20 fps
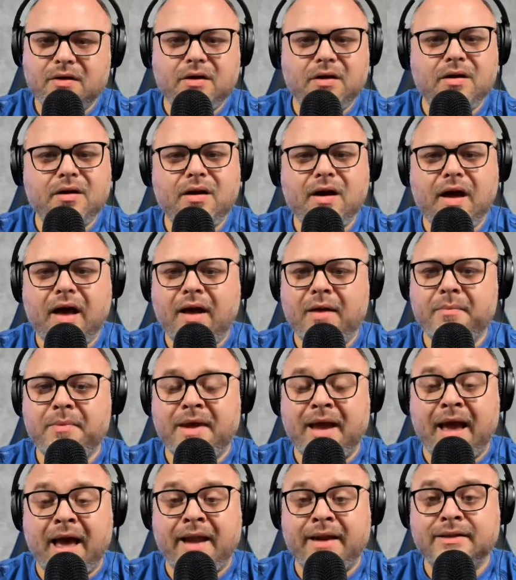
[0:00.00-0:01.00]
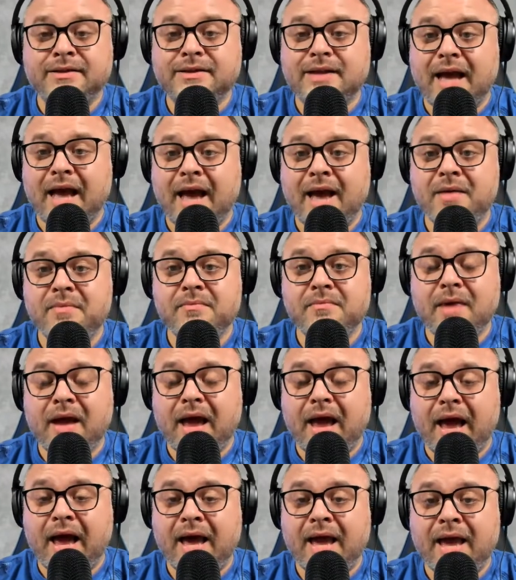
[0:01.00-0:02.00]
I'll be honest. I'm
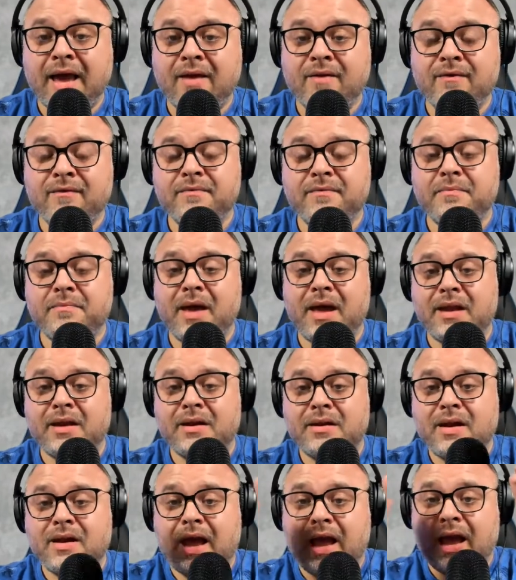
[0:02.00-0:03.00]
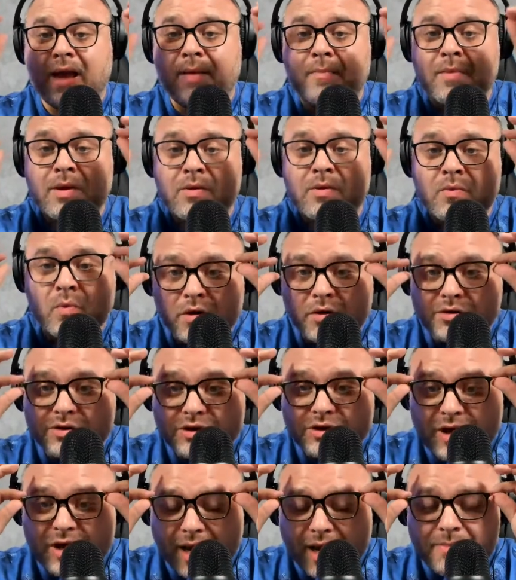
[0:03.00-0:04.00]
in worse
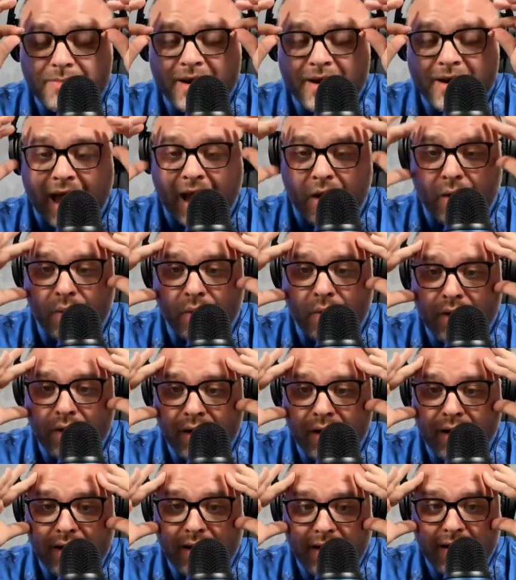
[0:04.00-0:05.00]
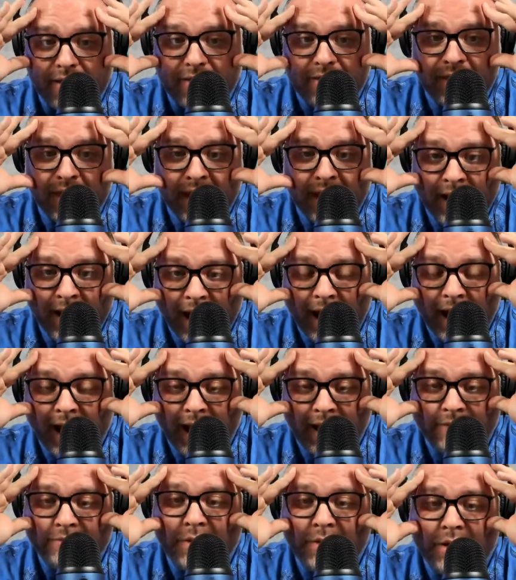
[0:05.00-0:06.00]
shape now than I
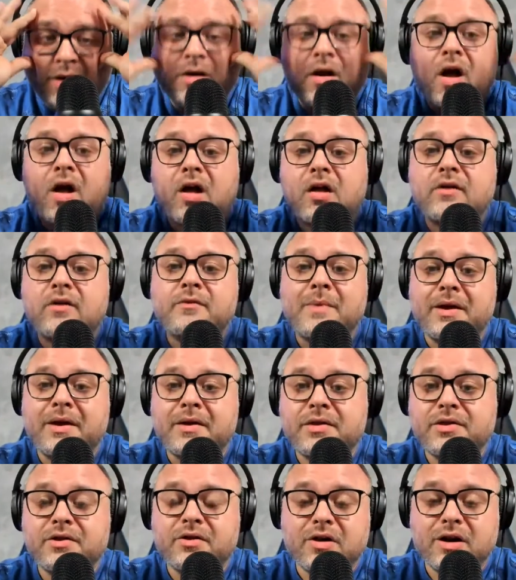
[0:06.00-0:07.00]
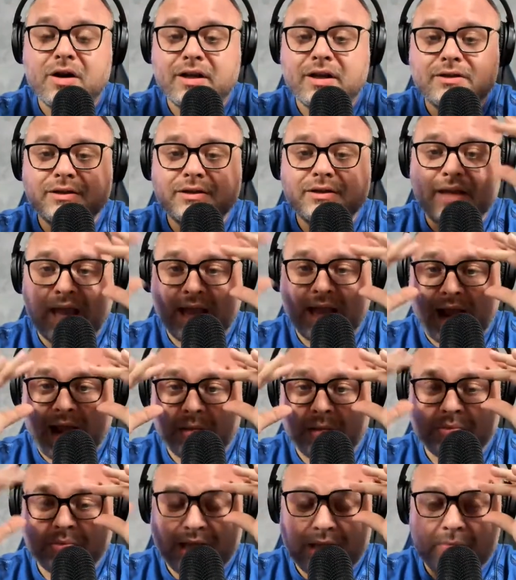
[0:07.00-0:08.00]
have been in all of my 30s, and
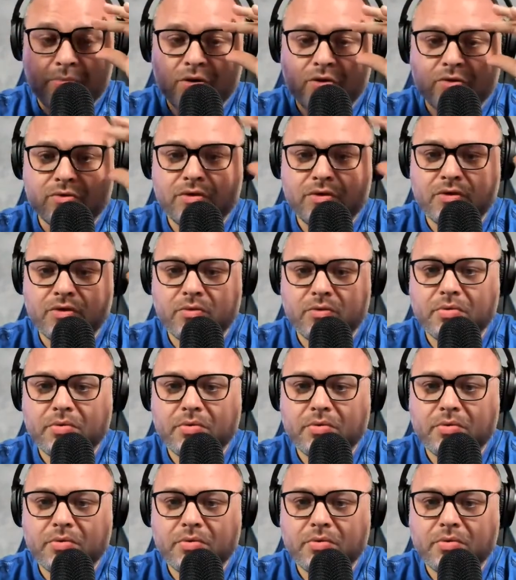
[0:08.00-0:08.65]
I blame YouTube